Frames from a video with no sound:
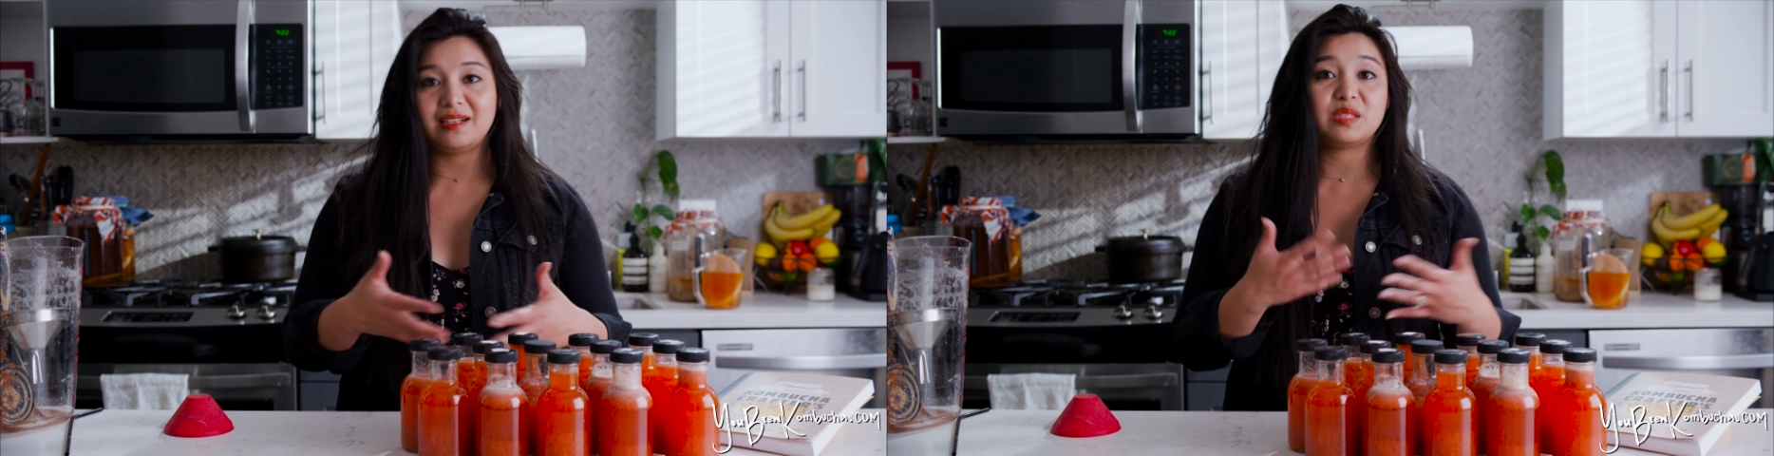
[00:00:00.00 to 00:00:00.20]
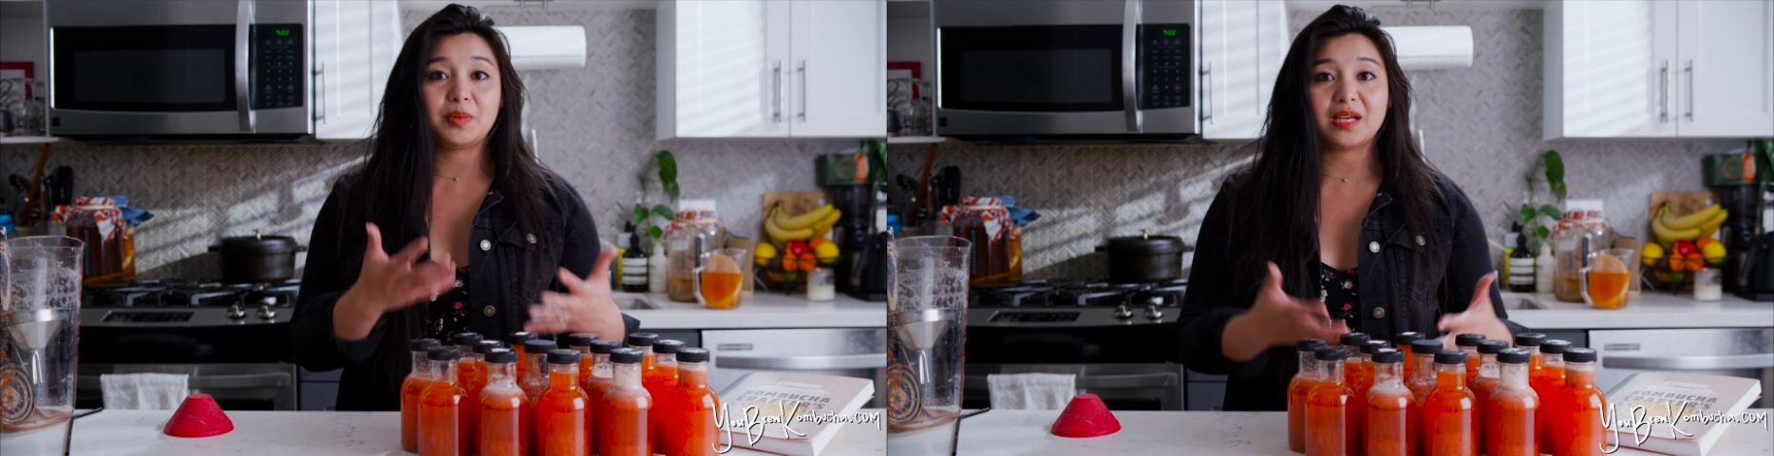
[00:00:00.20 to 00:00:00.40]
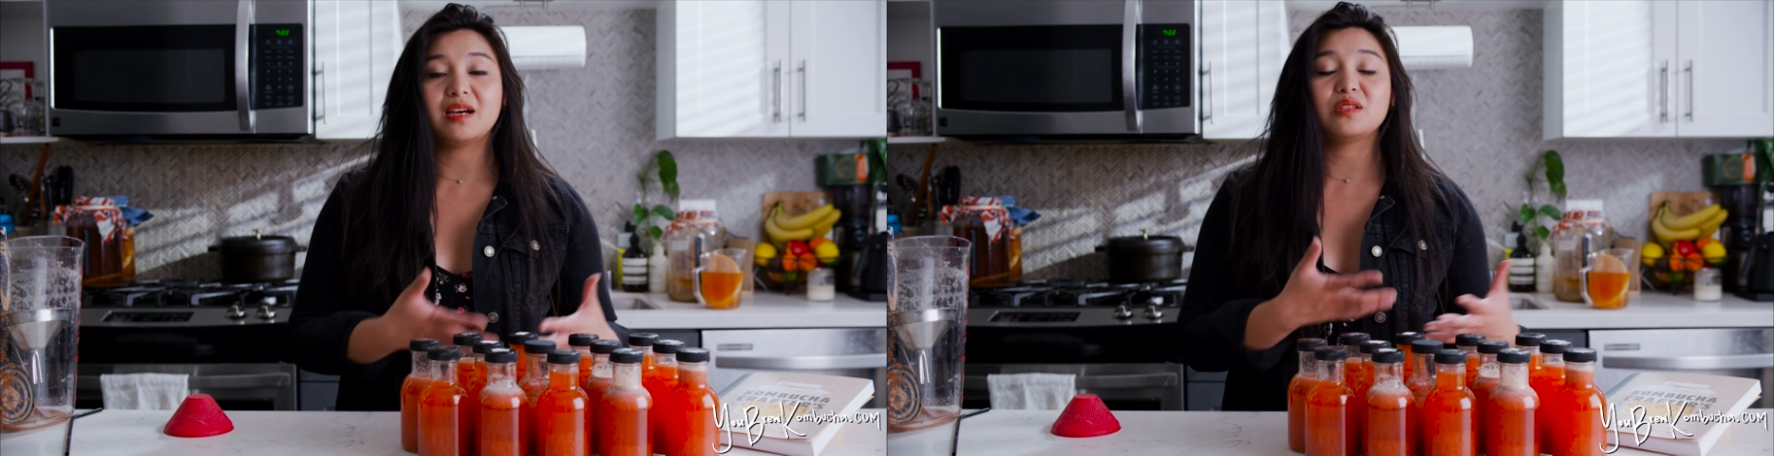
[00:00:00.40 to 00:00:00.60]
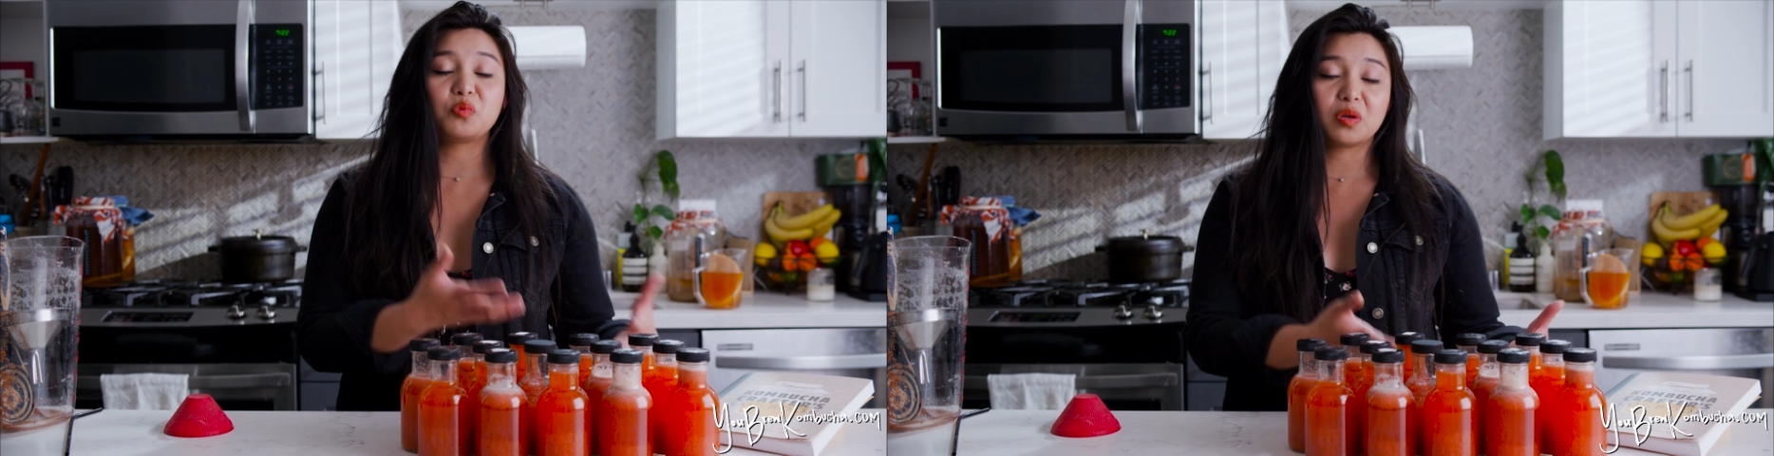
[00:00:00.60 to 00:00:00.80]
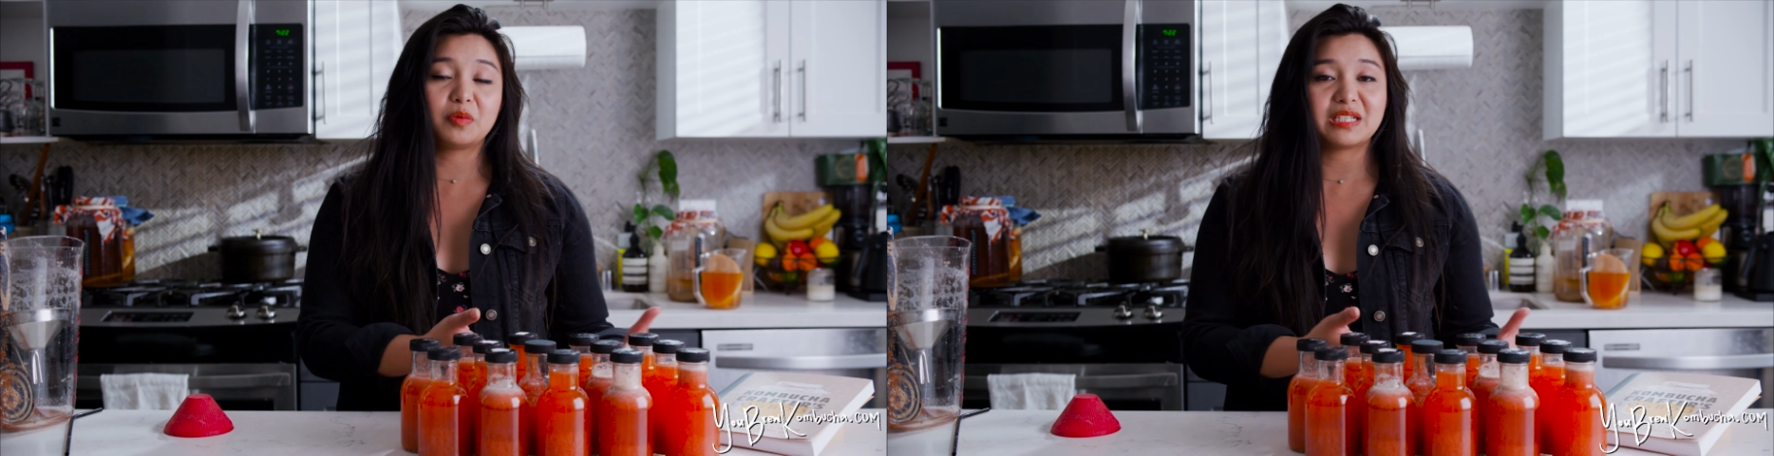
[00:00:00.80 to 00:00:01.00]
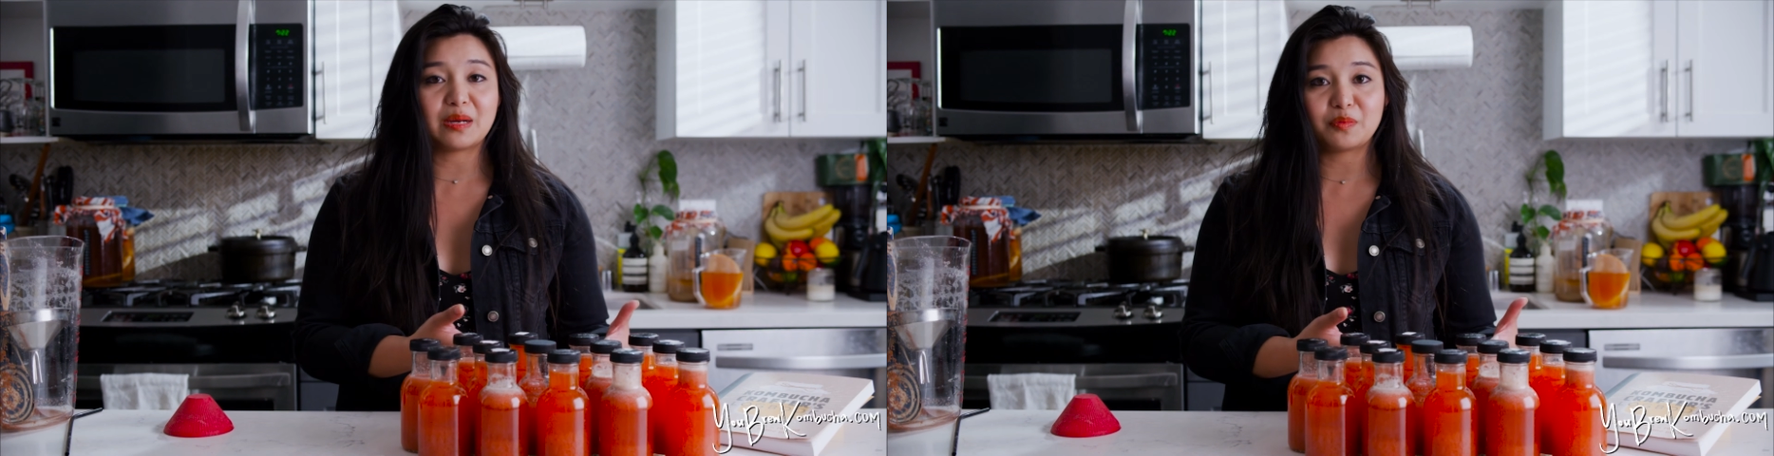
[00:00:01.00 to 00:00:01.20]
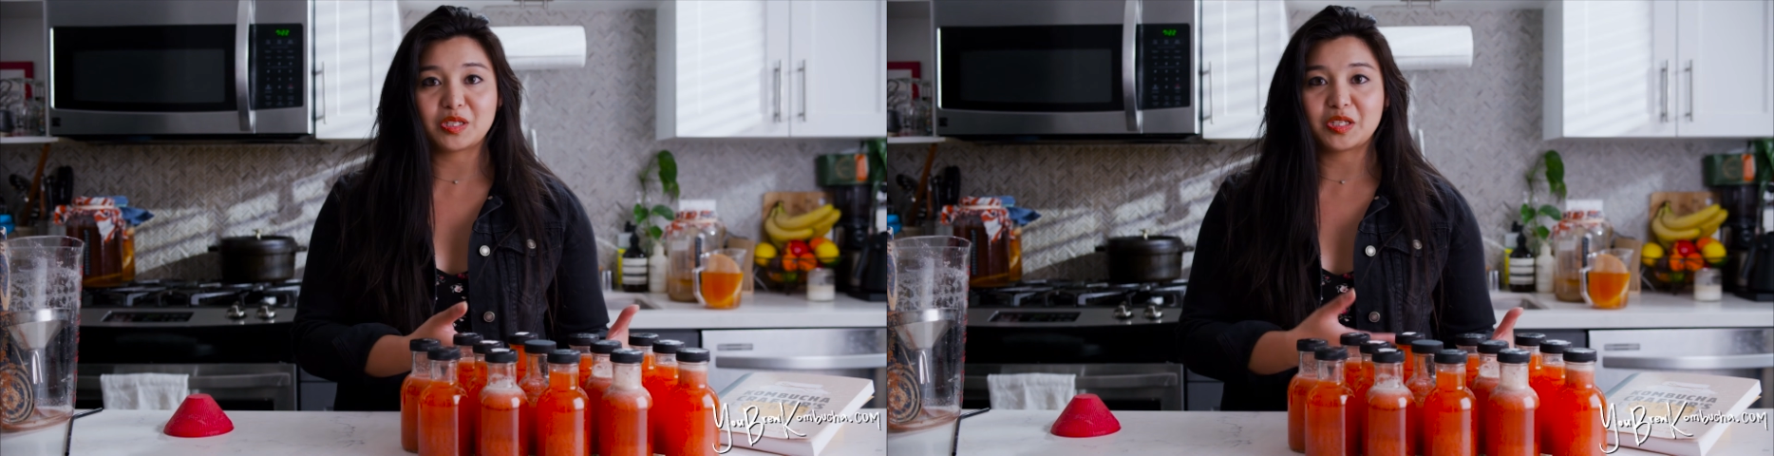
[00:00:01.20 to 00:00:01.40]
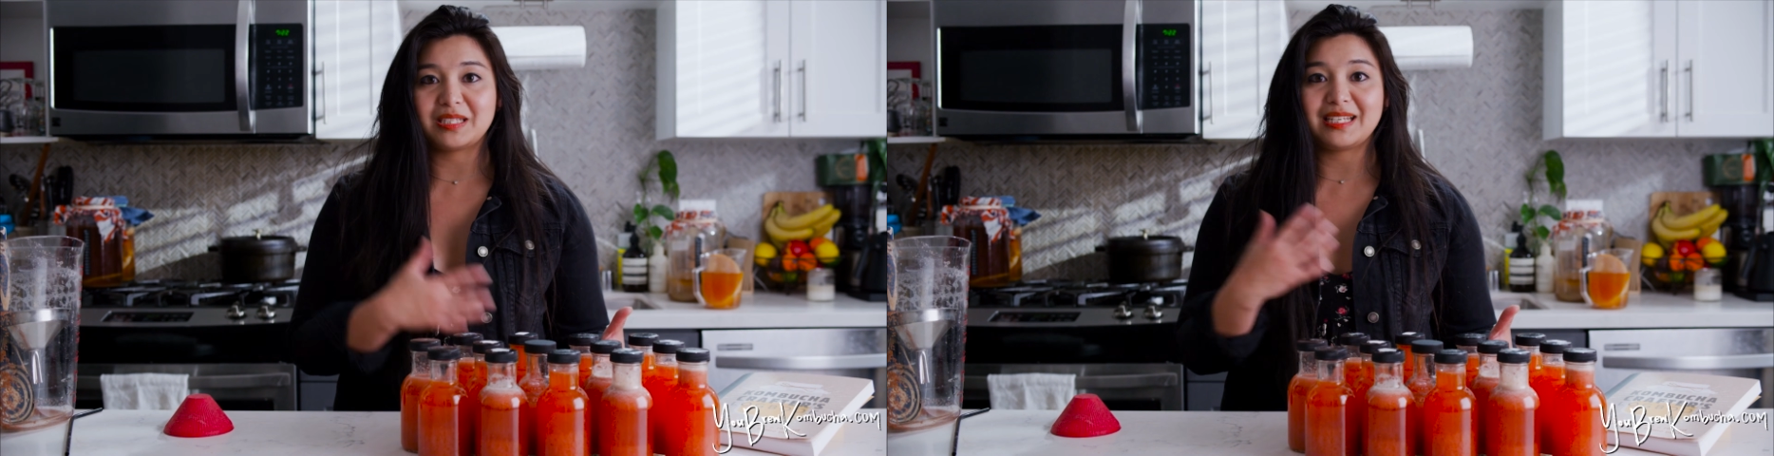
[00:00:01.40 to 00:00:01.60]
is because warmer temperatures